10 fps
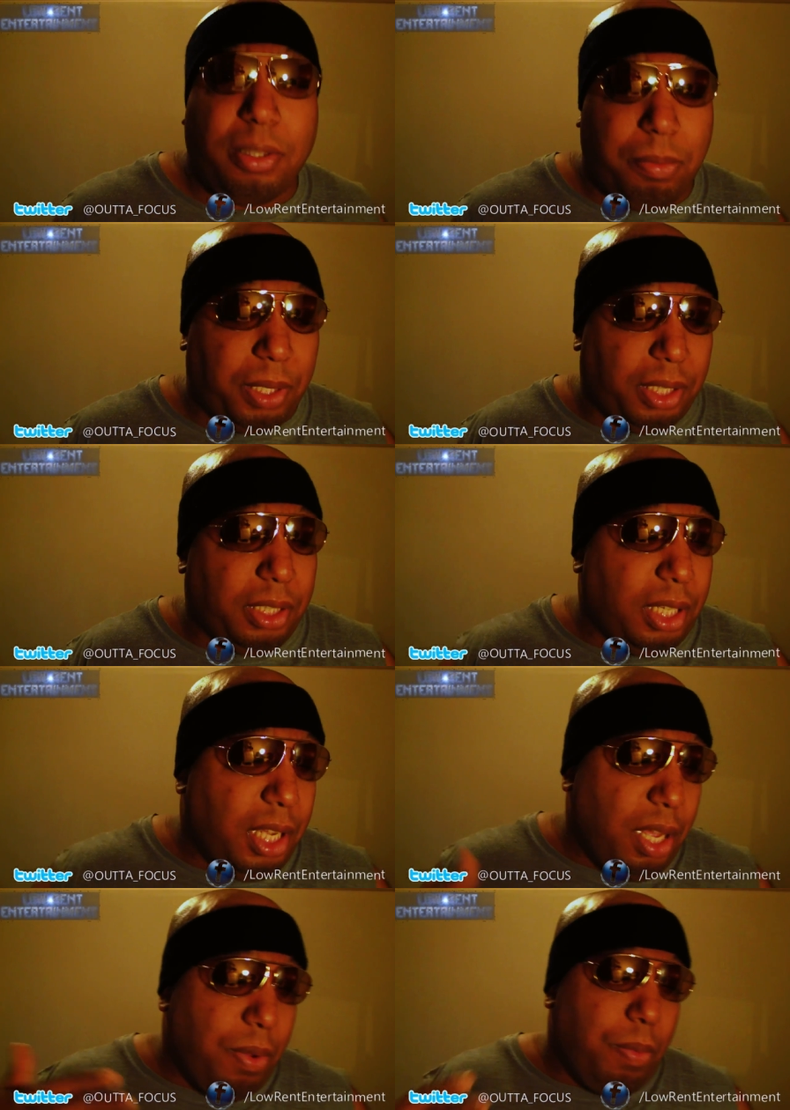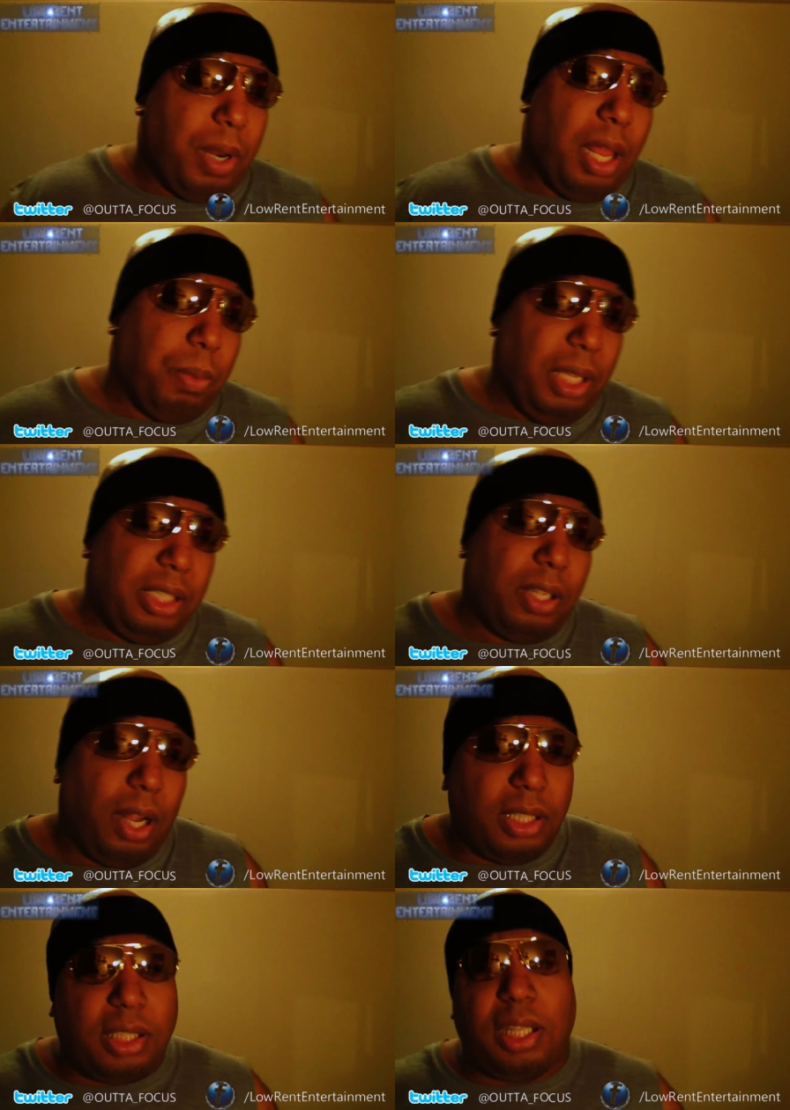But when I really
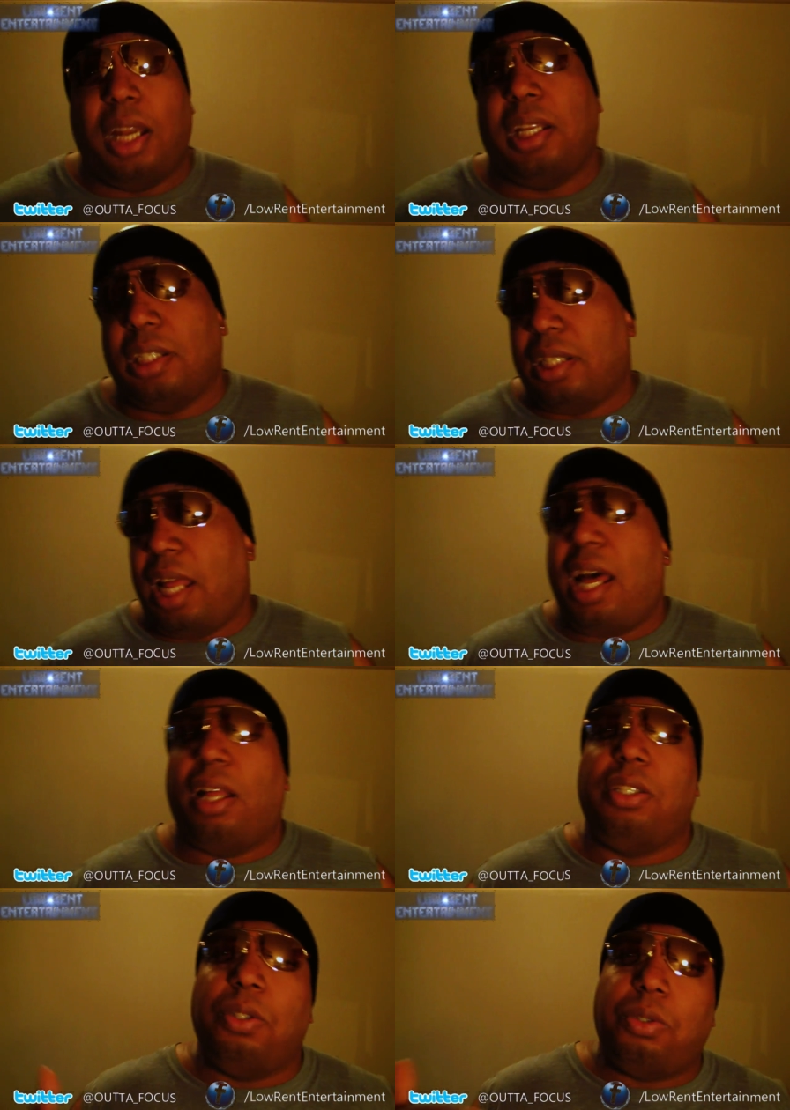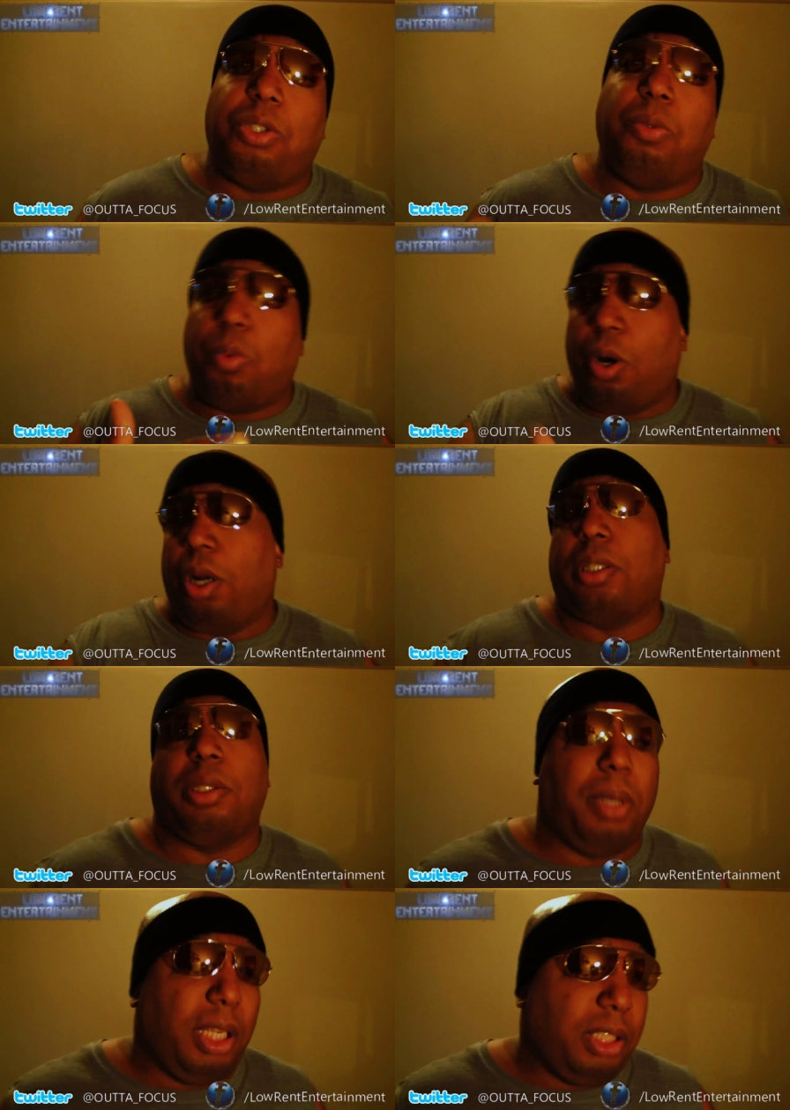started studying how YouTube works,
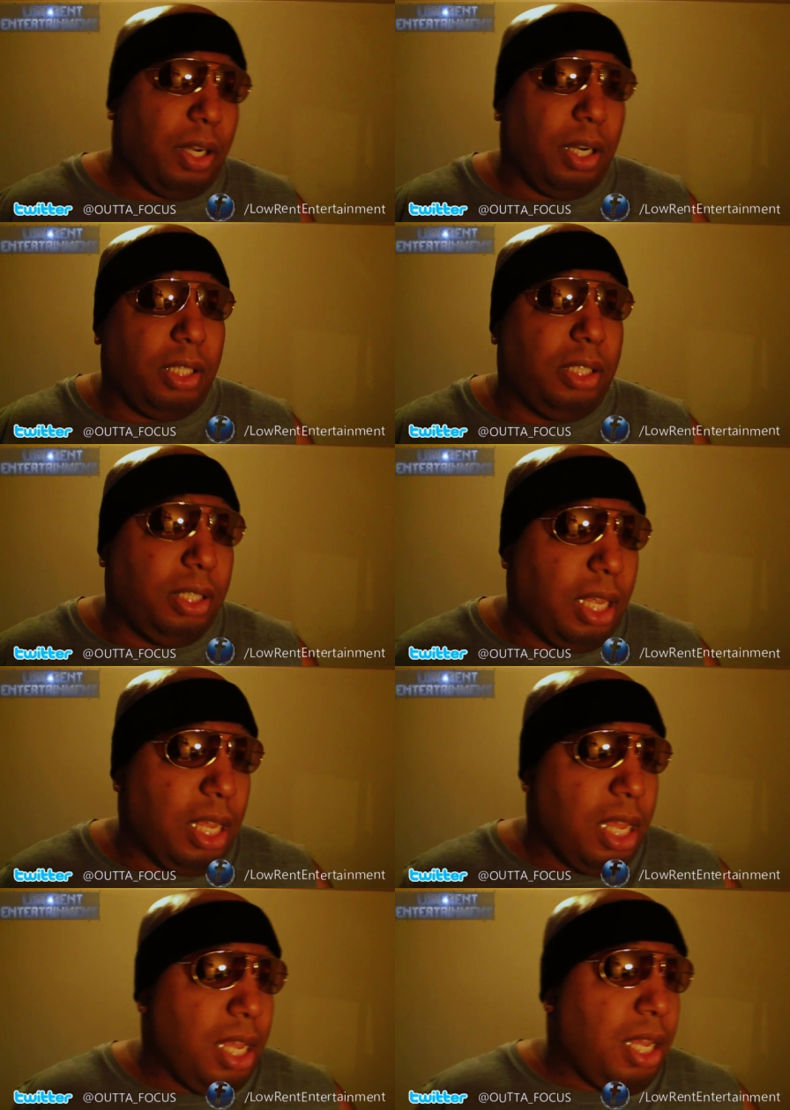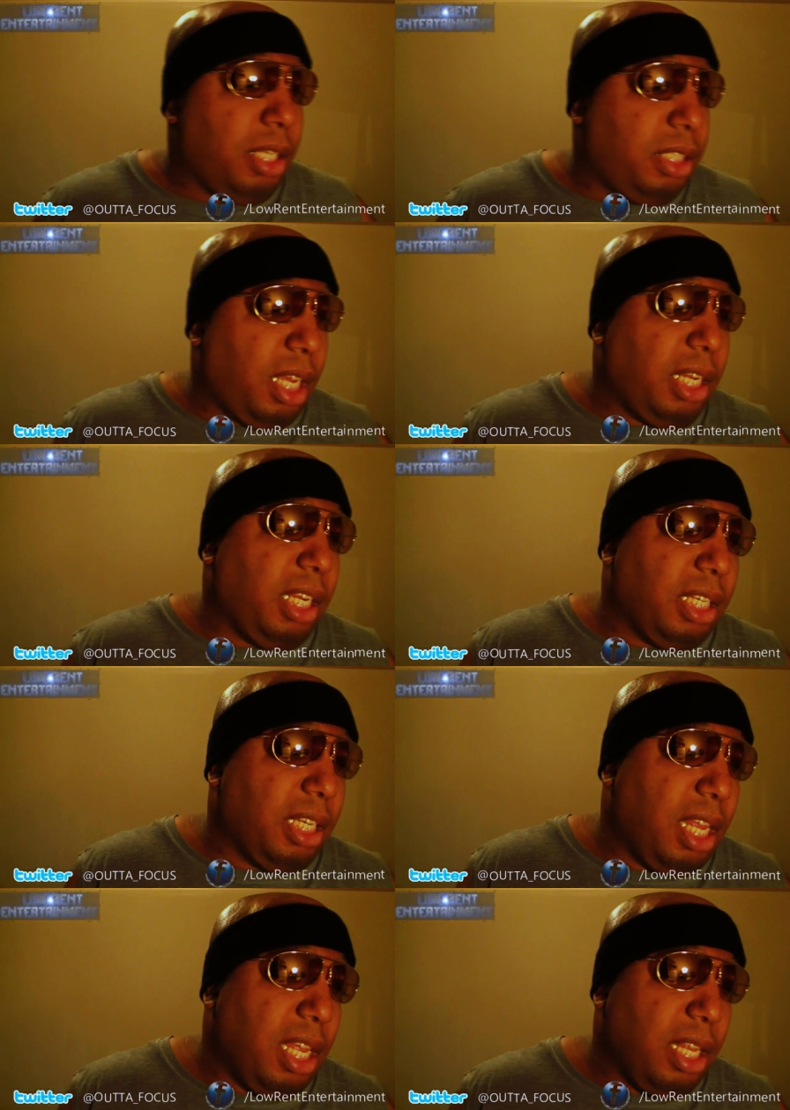and I started
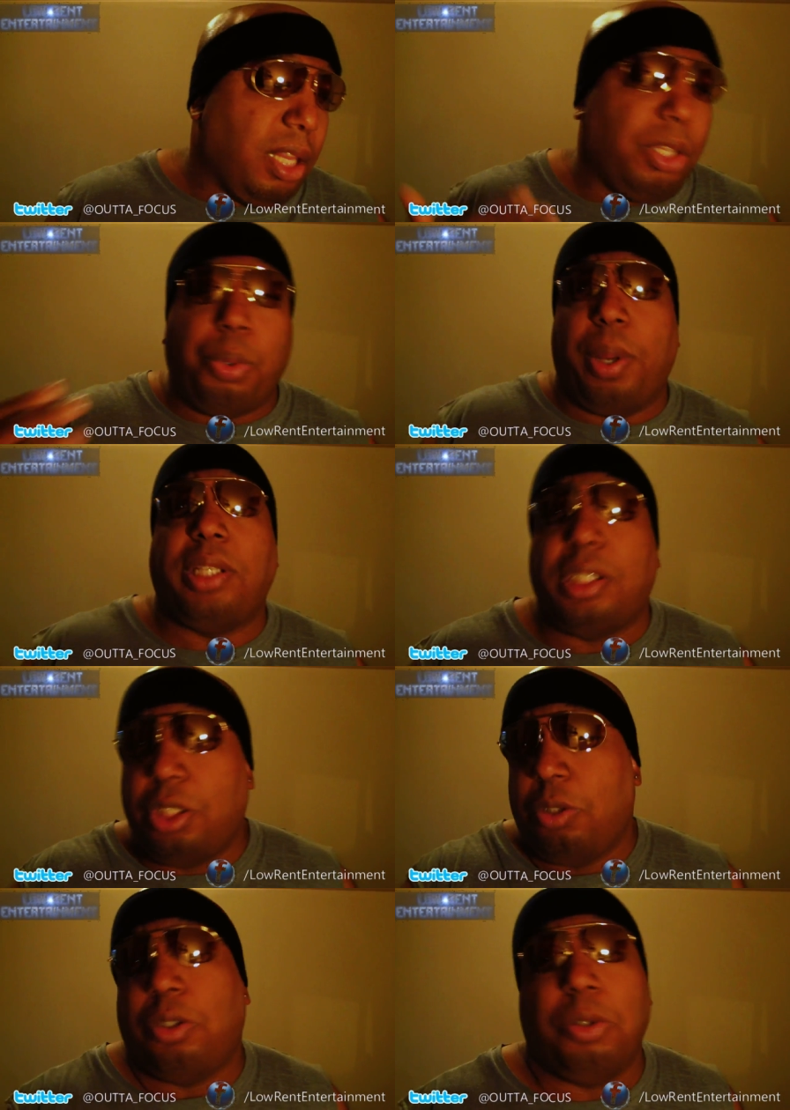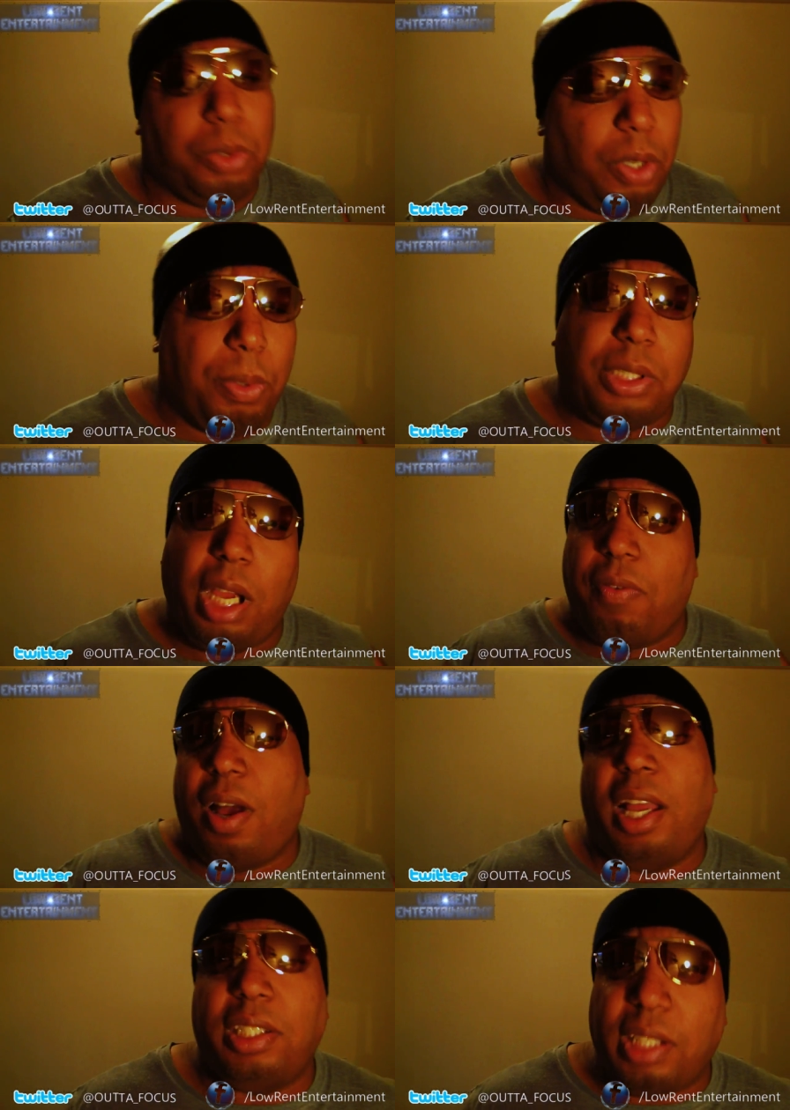studying the trends of YouTube going, which I
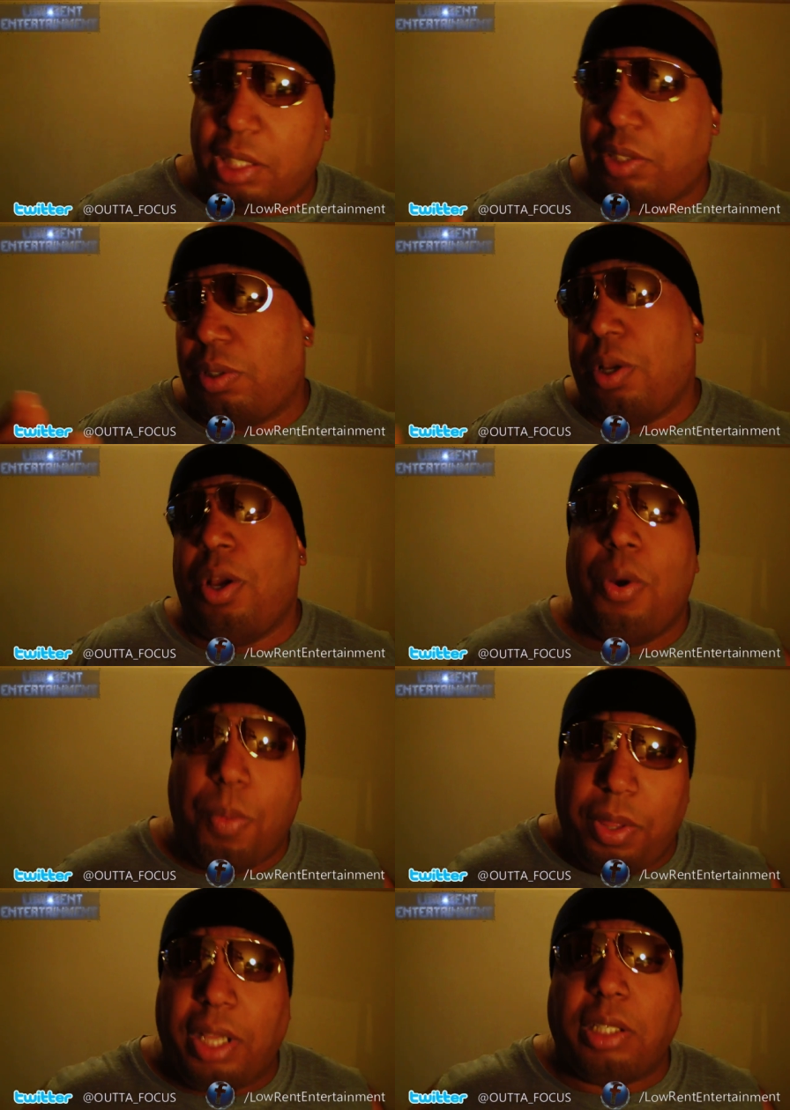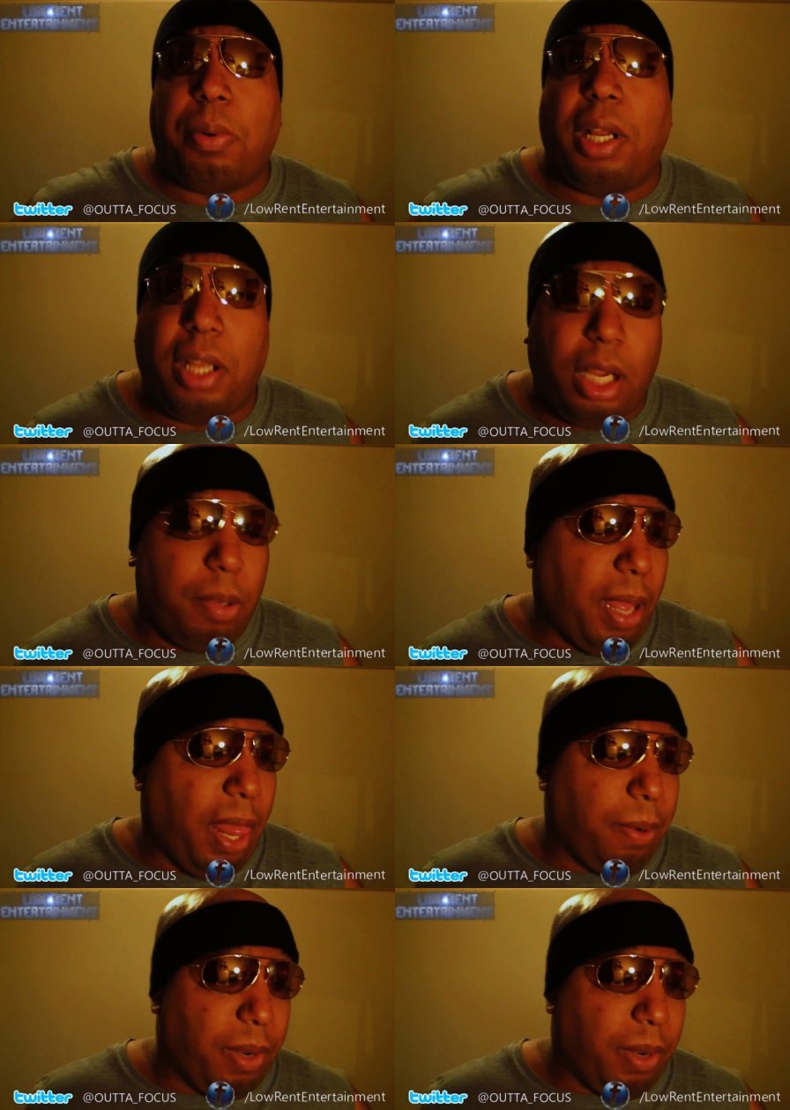advise, that's one of the things I'll probably talk about.